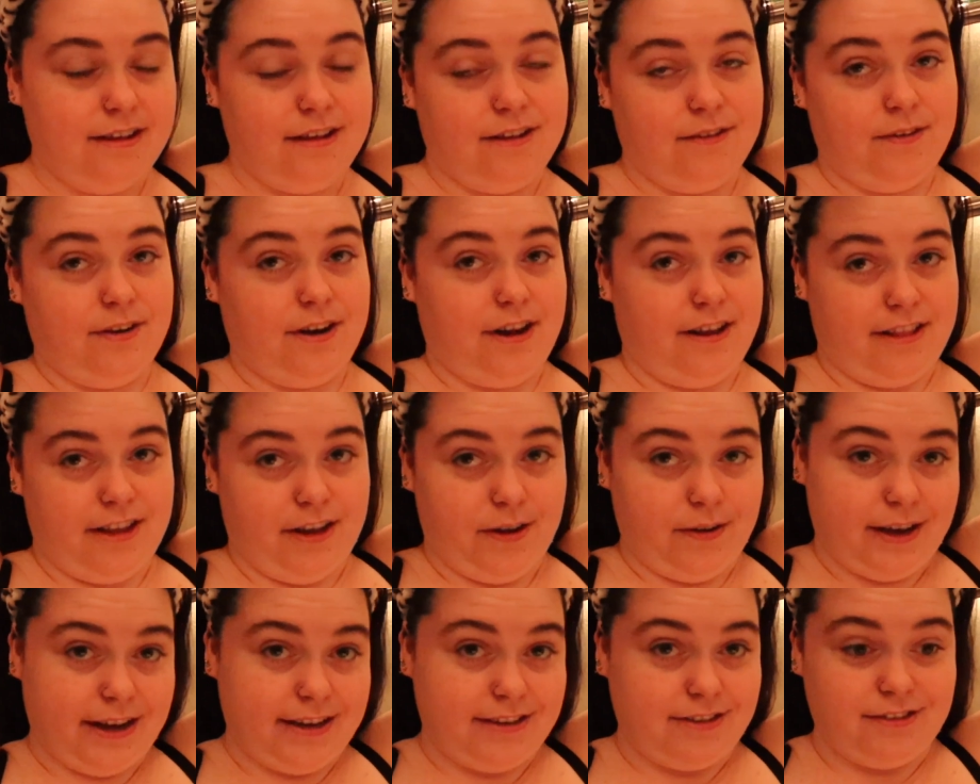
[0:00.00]
well not that
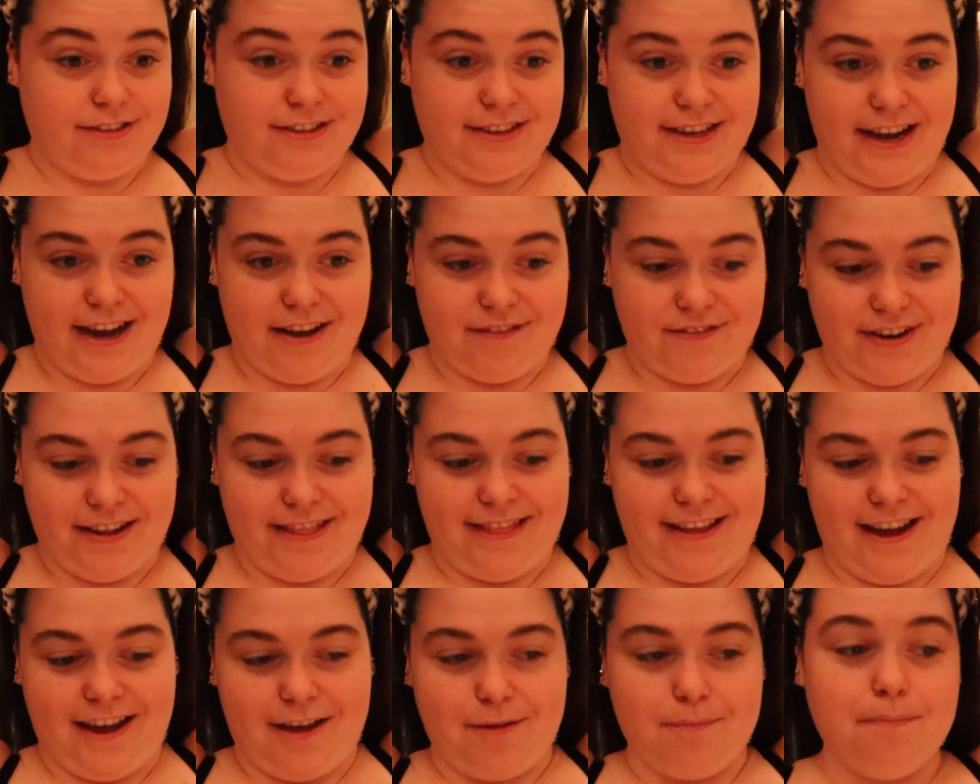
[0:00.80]
you guys will see
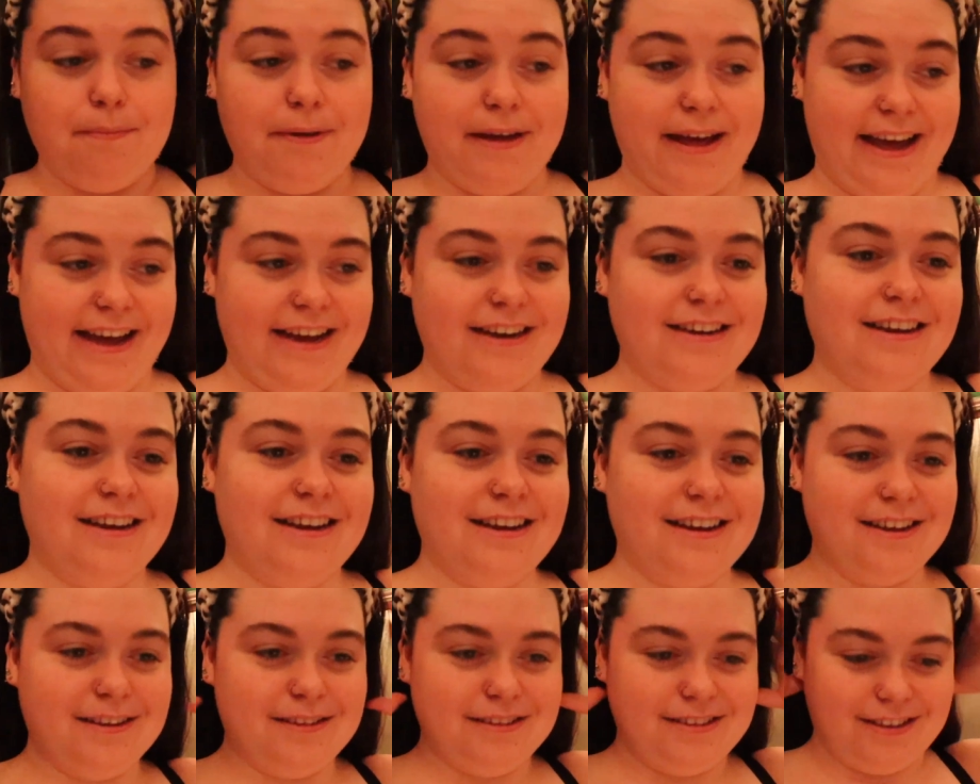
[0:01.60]
everything, but
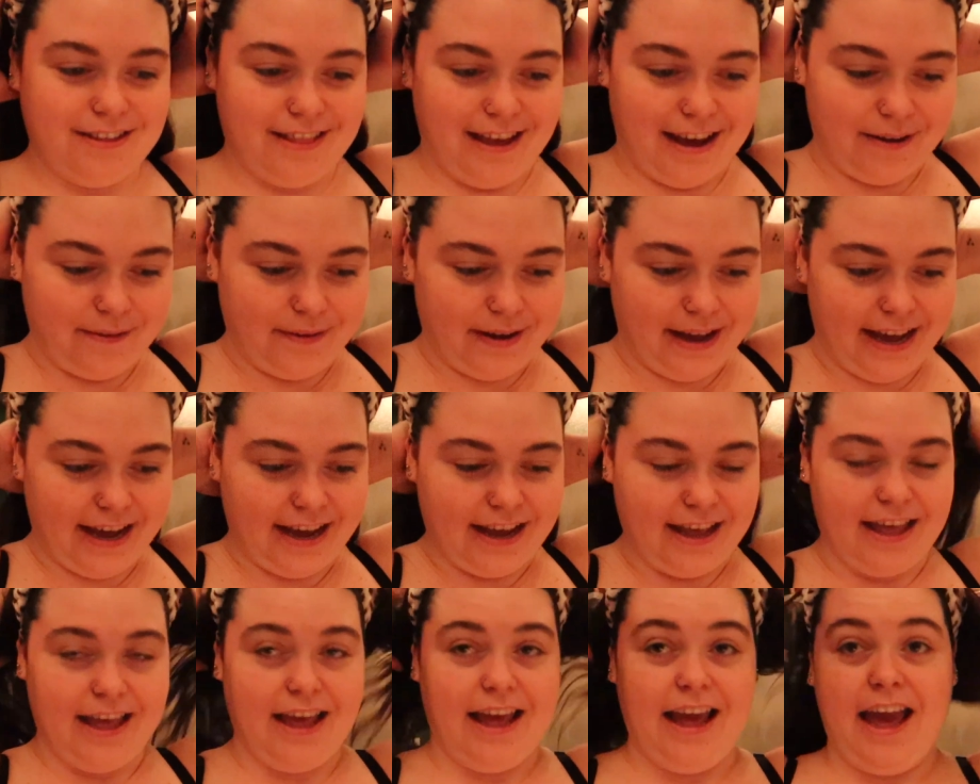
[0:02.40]
so that
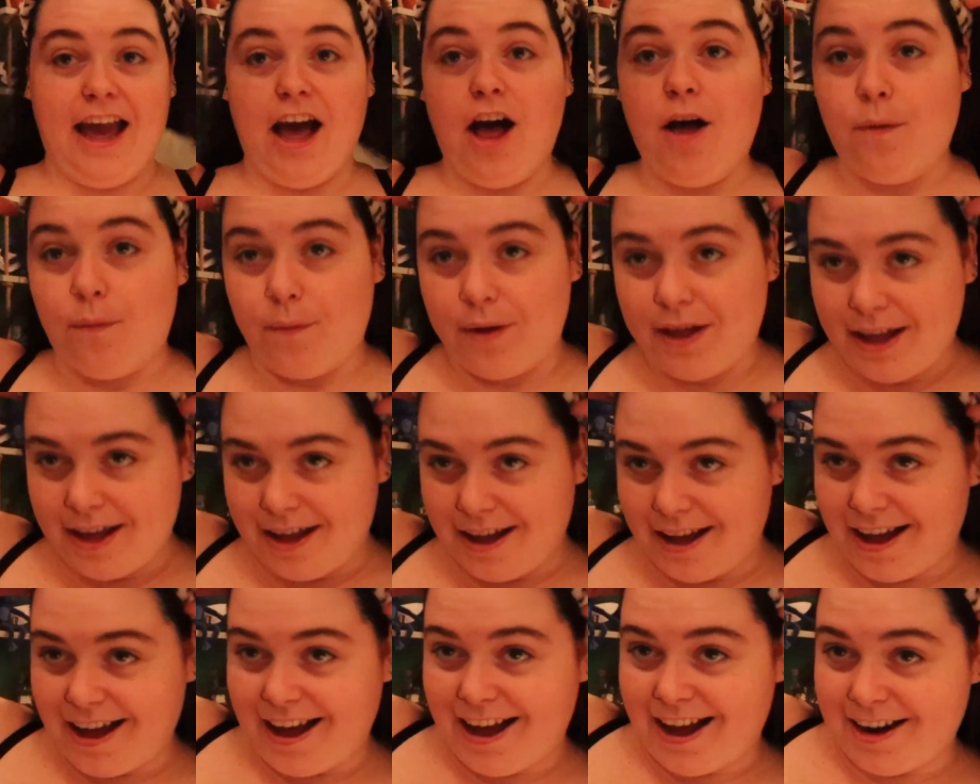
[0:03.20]
way, oh,
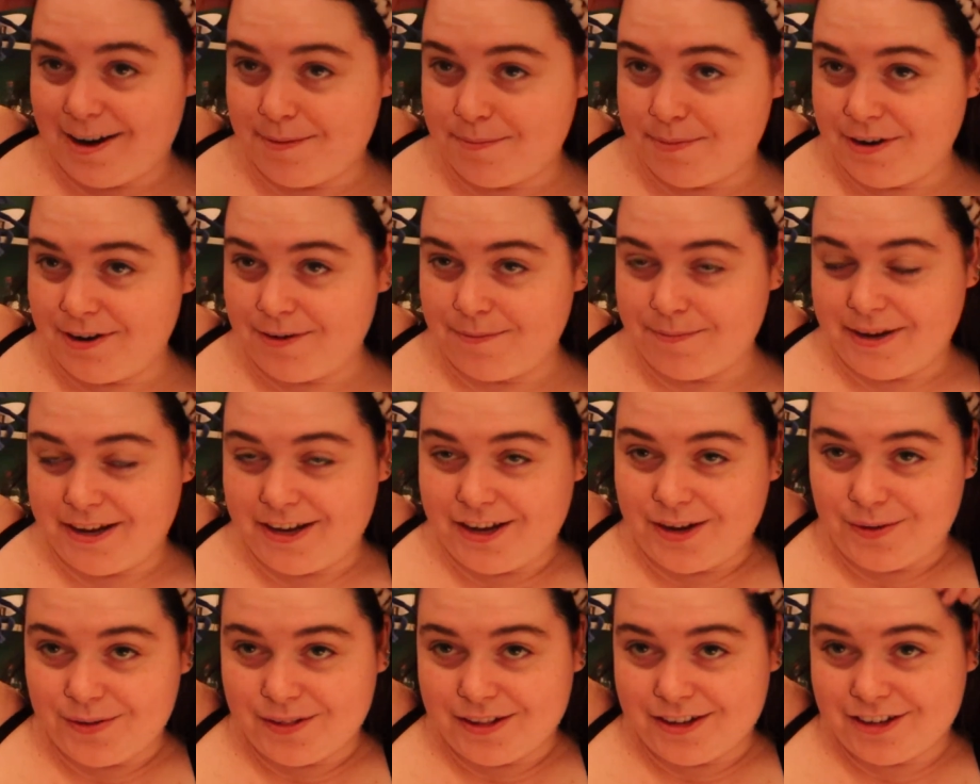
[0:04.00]
and I put on my
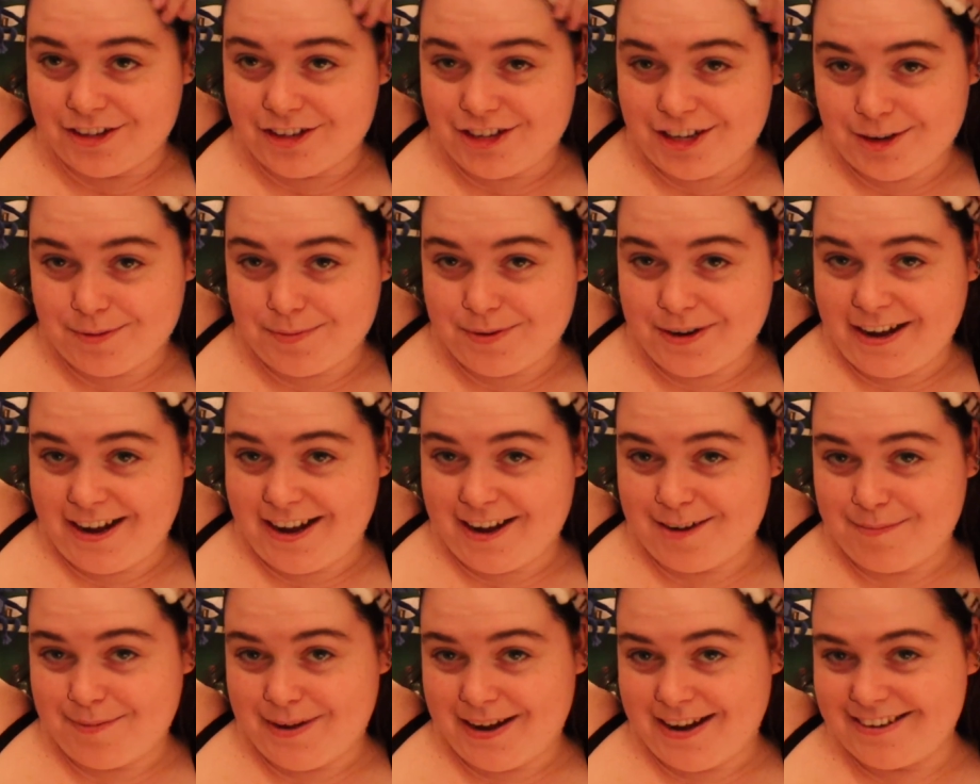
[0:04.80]
cute little cheetah print
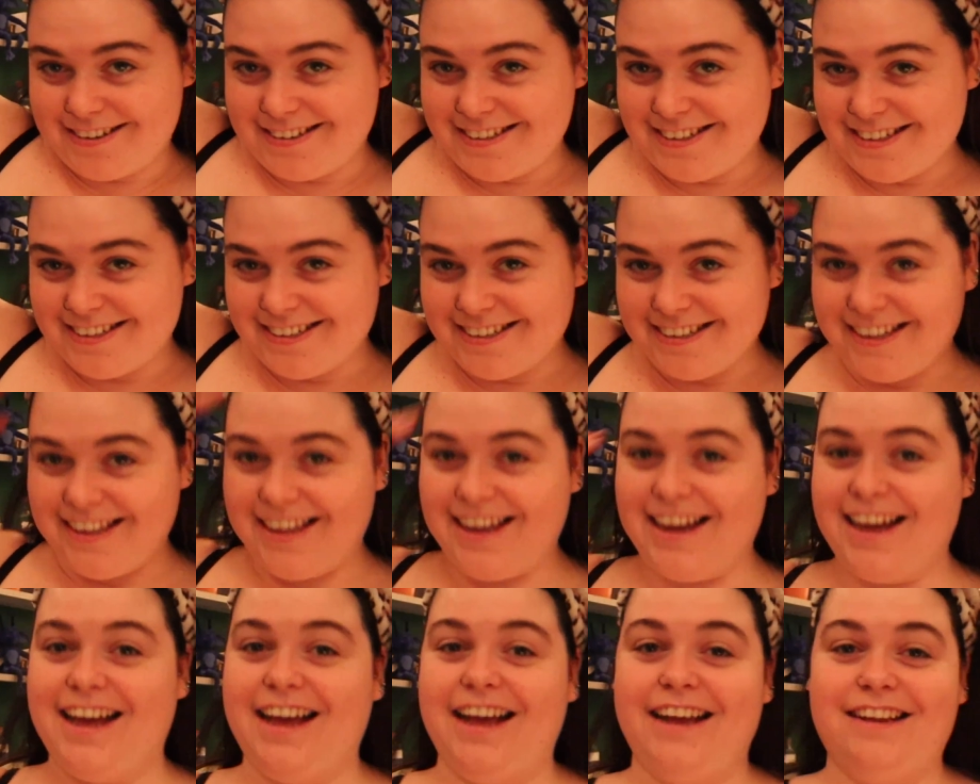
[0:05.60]
headband
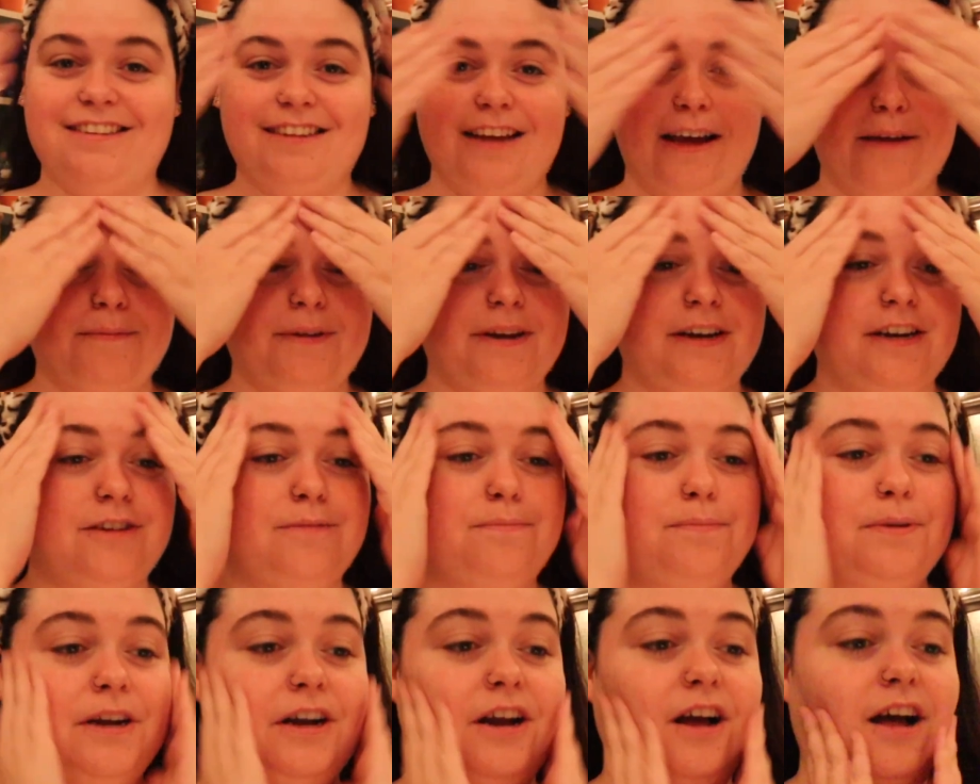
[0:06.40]
because I'm going
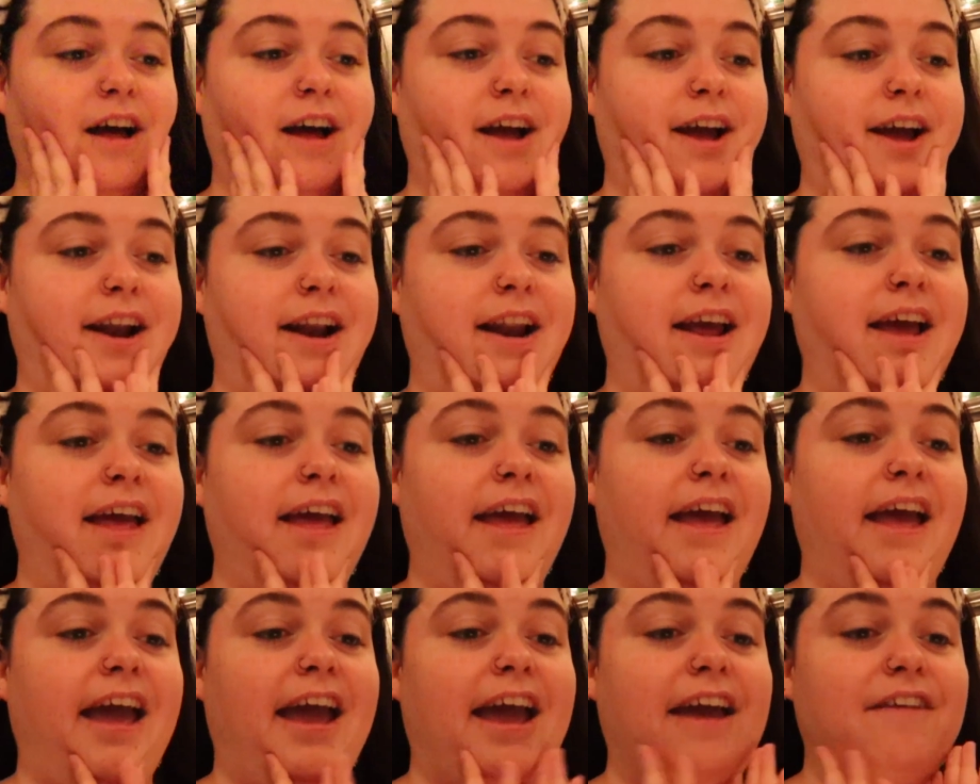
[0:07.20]
to put on
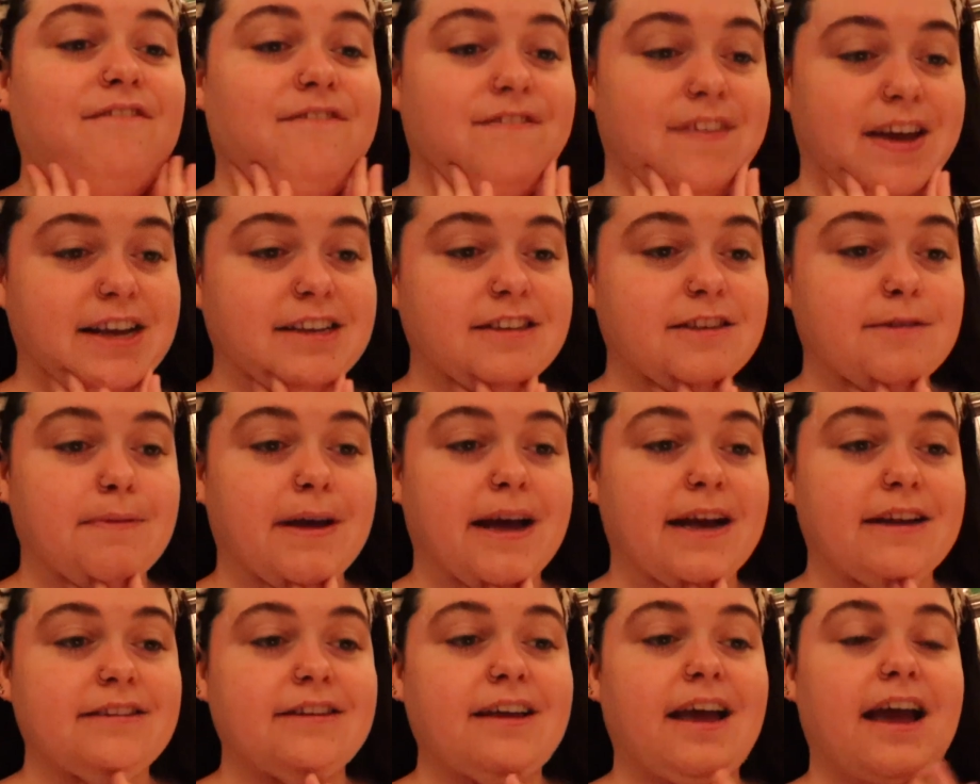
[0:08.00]
a face
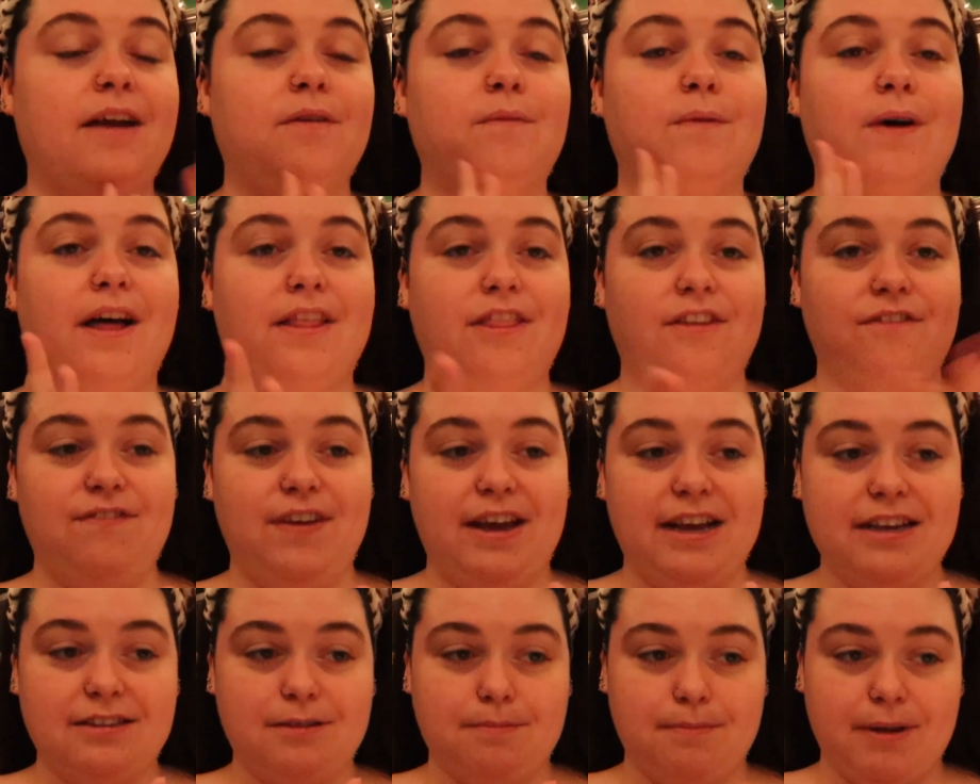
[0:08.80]
mask and while the
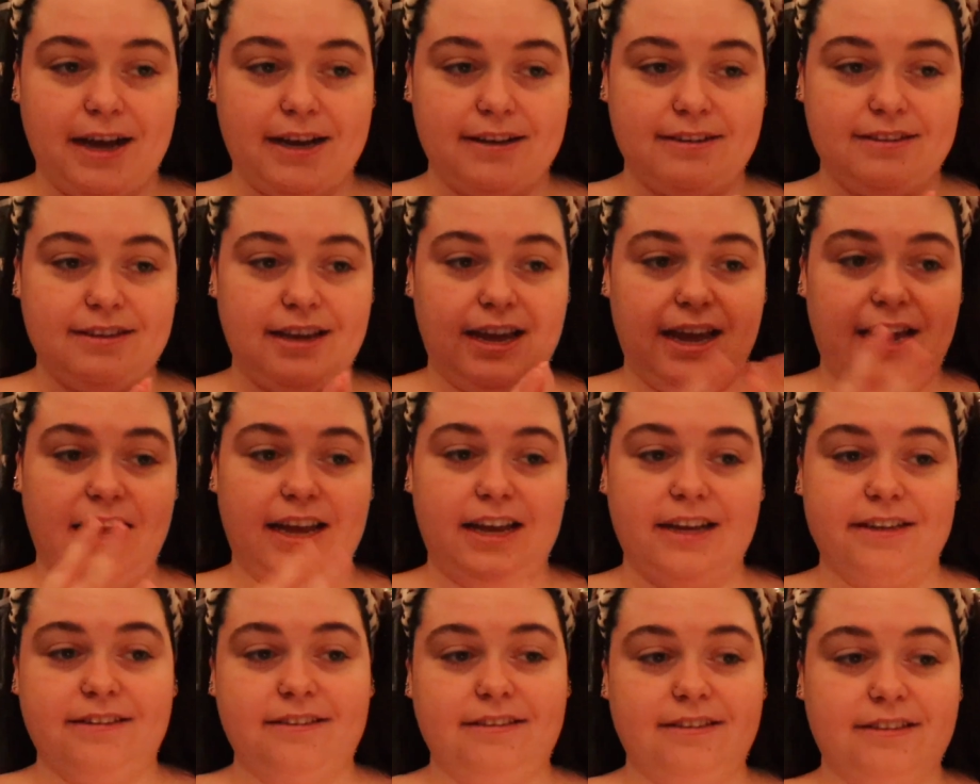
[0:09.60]
face mask
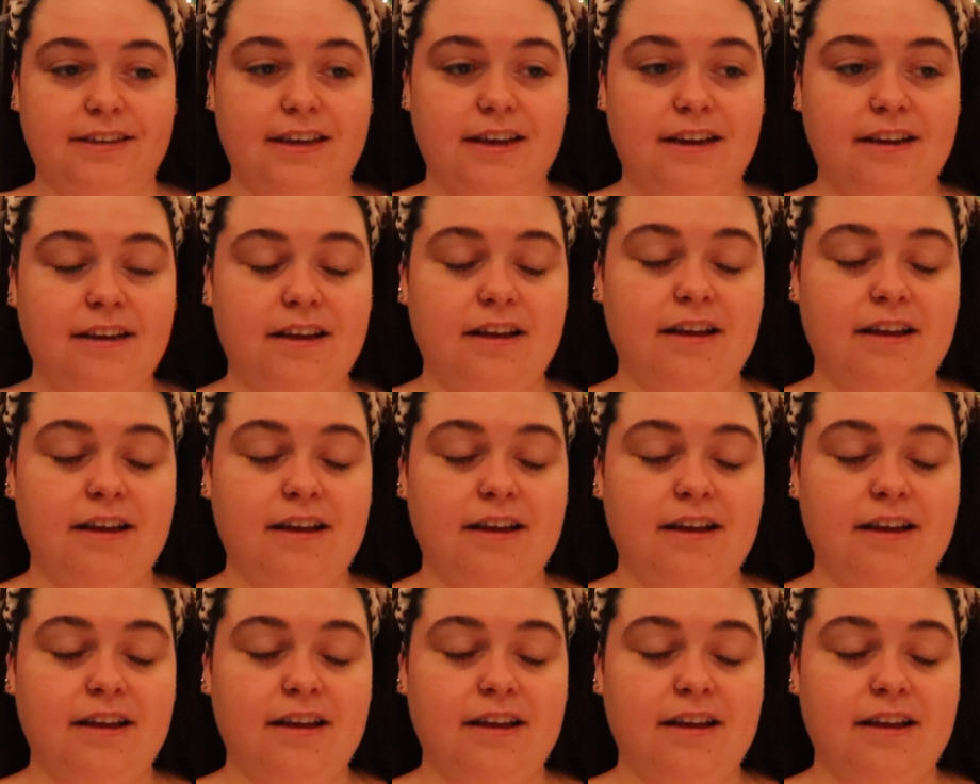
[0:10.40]
is